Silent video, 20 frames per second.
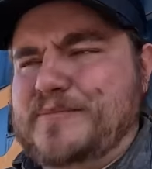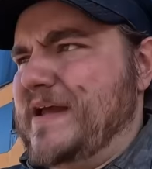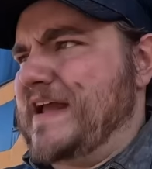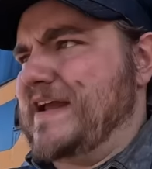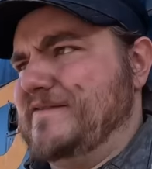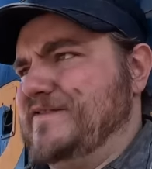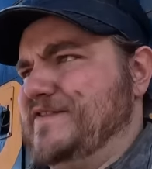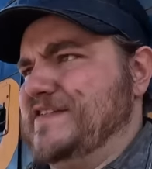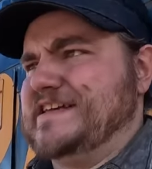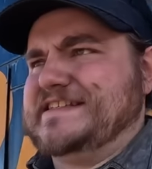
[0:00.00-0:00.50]

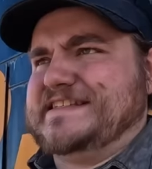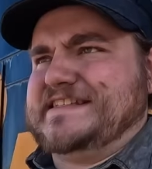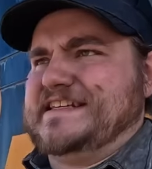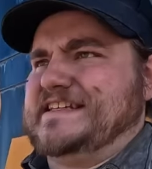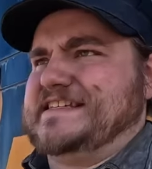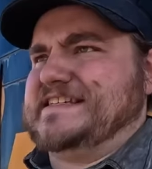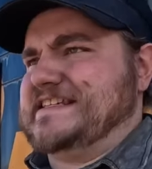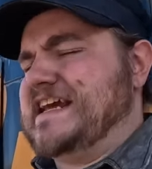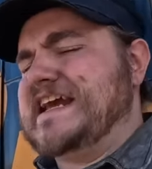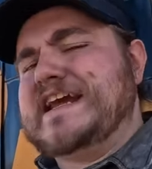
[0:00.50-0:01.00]
Big
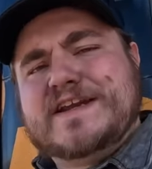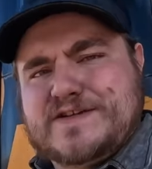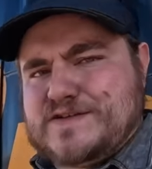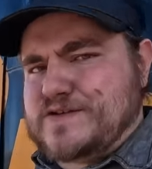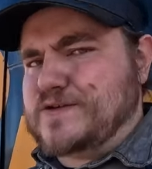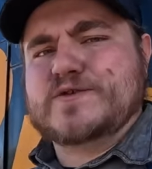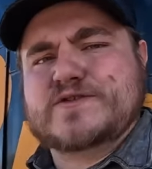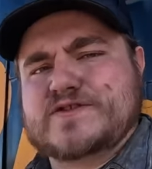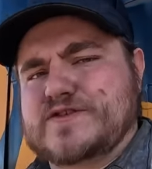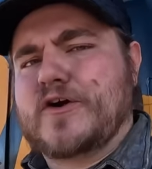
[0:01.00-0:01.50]
V16
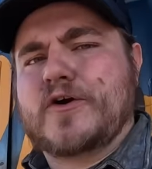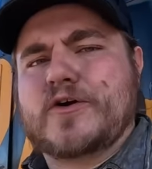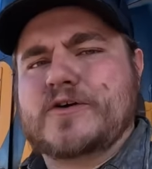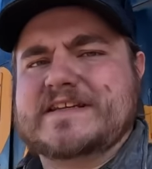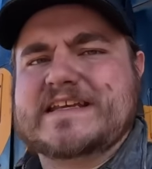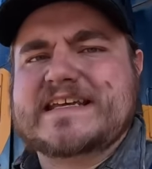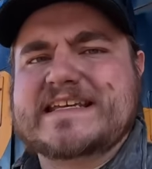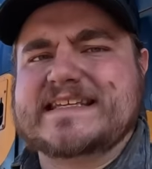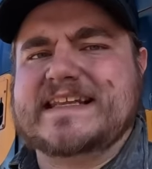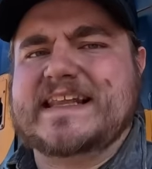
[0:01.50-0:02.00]
two-stroke
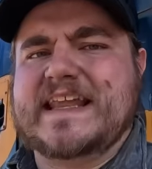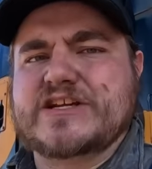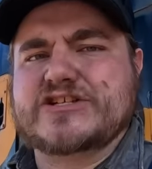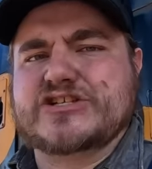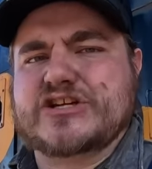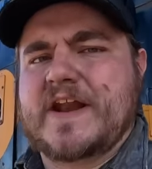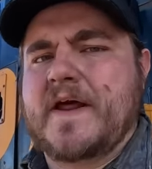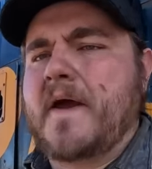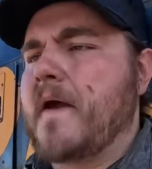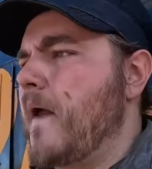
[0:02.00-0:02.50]
diesel
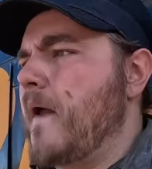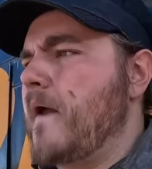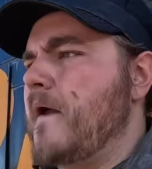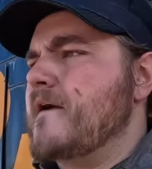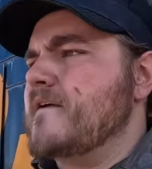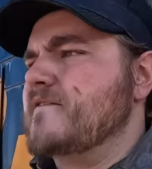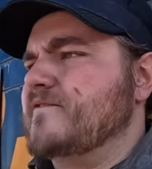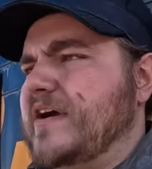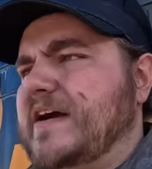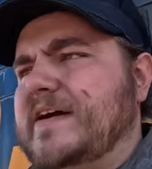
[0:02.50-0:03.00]
engine.
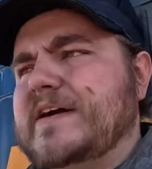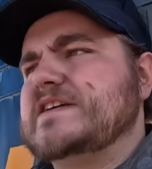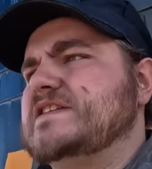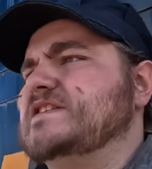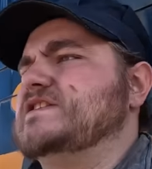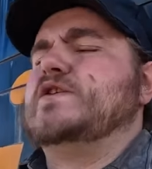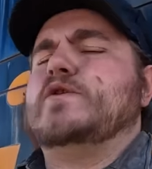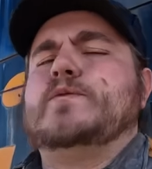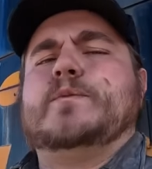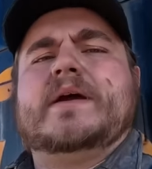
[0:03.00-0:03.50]
Very
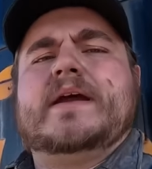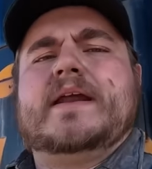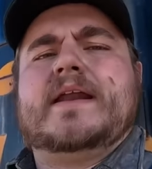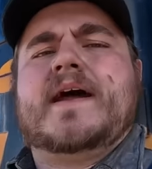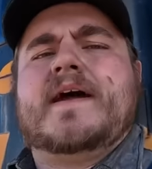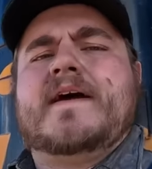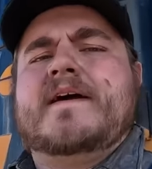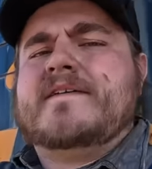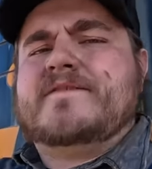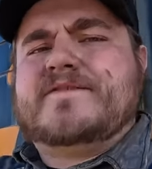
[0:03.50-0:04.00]

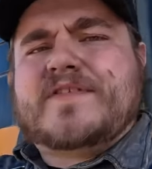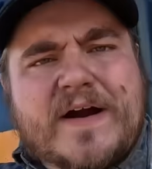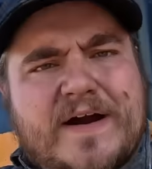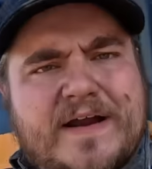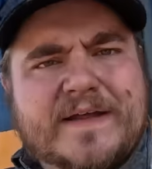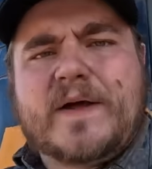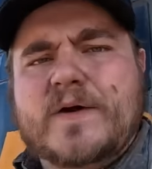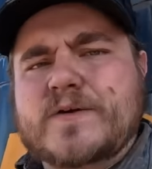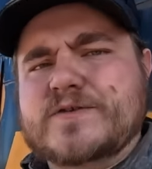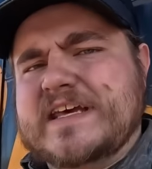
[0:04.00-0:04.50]
stupid,
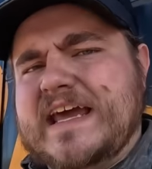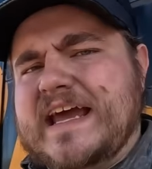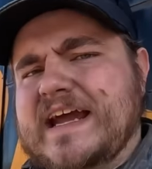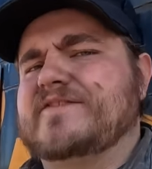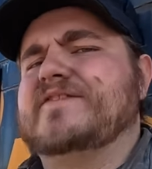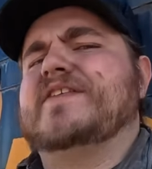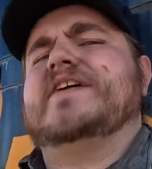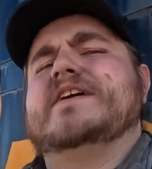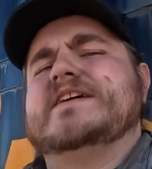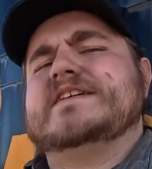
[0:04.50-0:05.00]
very
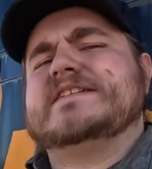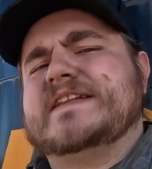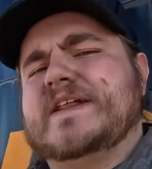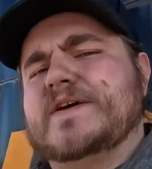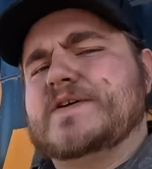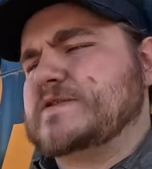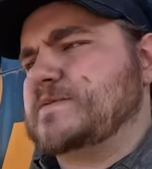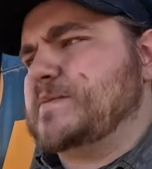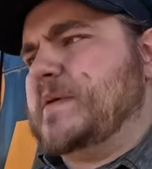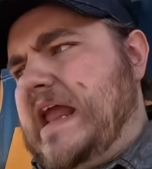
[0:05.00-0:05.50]
low-tech, very
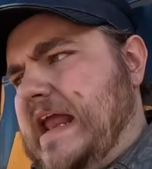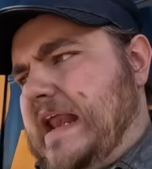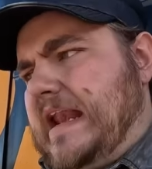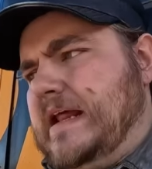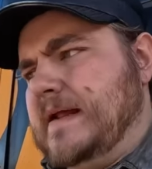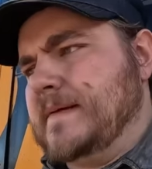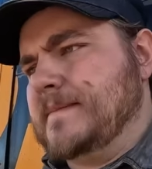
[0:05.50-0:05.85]
slow speed.